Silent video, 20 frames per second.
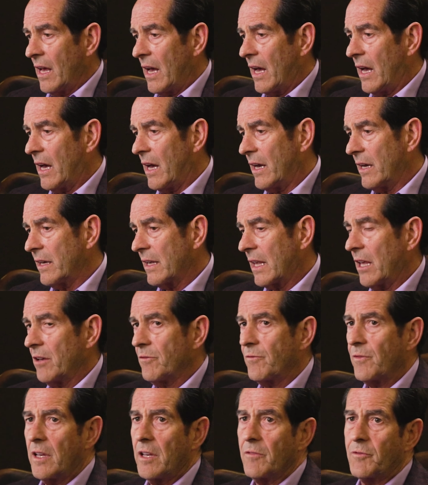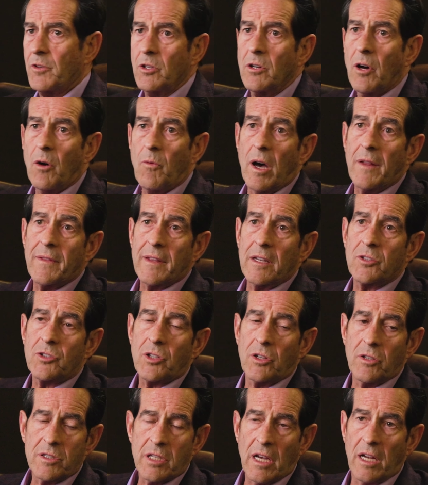Uh, if, if you don't want the
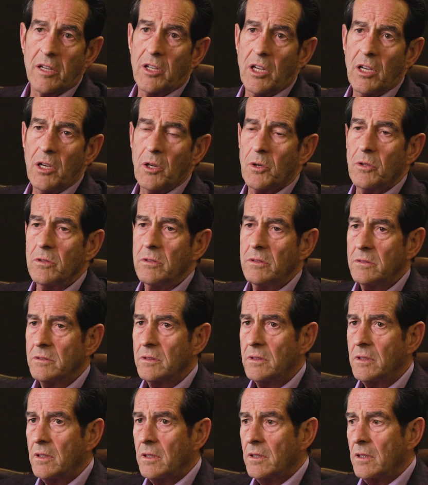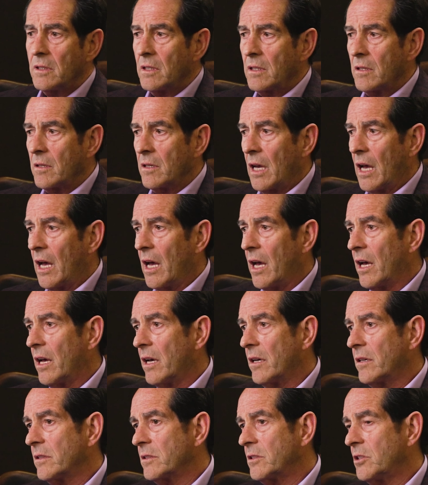insurance on you,
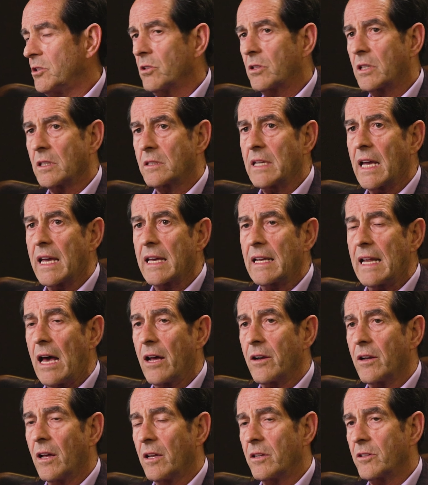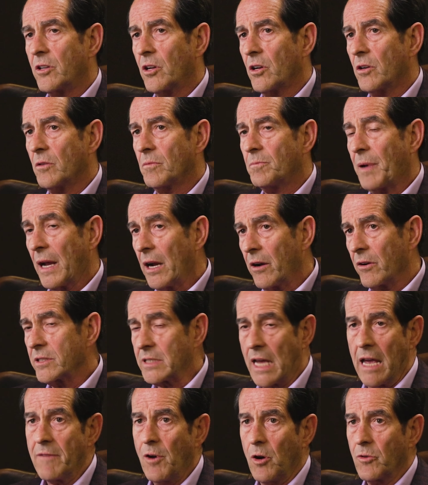uh, you could take it out on your parents.
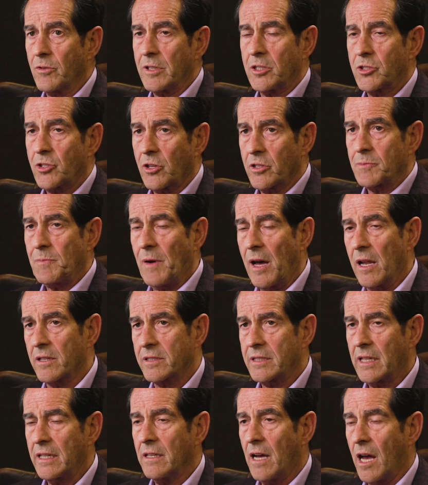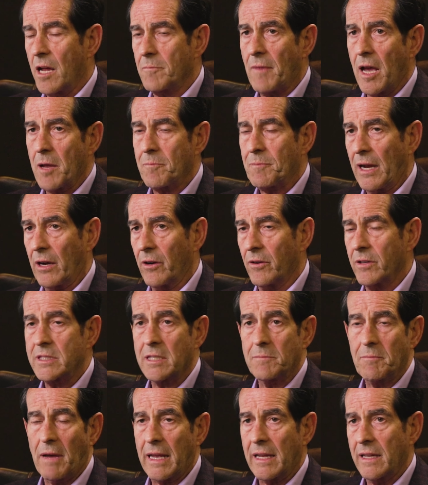I've owned insurance policy on my parents
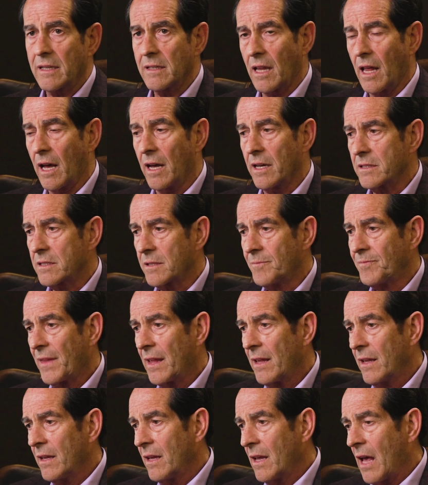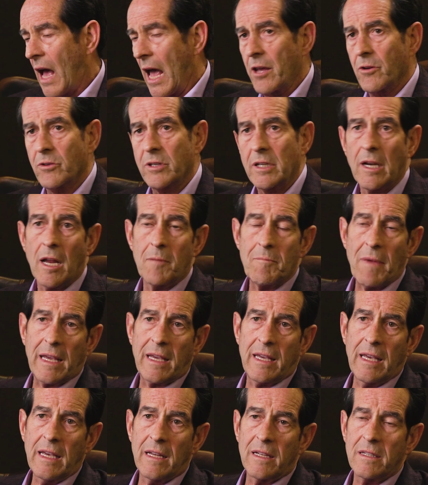and my in-laws. I own it on my
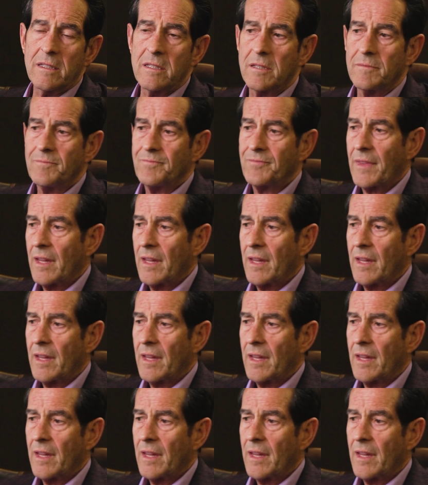kids.